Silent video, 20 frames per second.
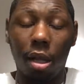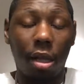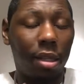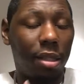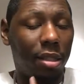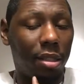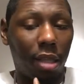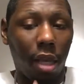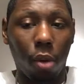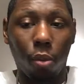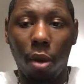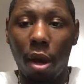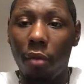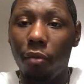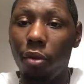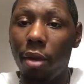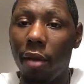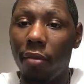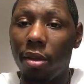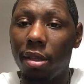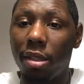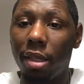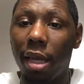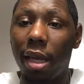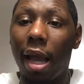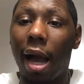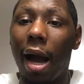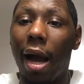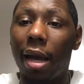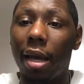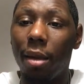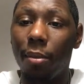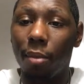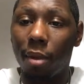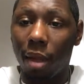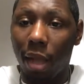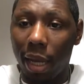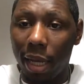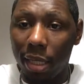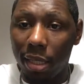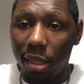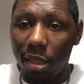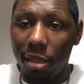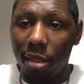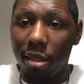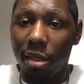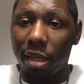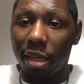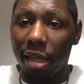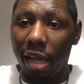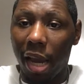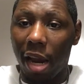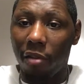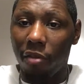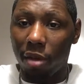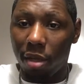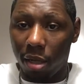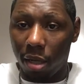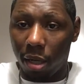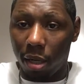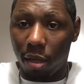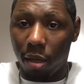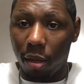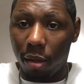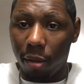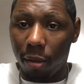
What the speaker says: Say wherever you have to say, I am licensed to carry the gun.